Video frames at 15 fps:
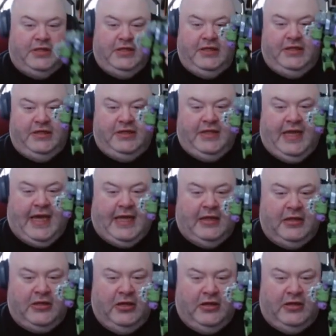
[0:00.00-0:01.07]
to the
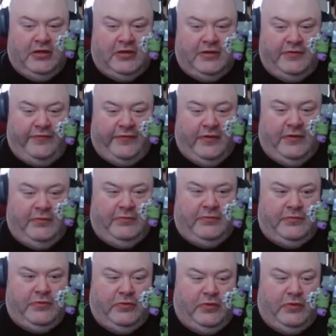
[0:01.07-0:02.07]
Allicon from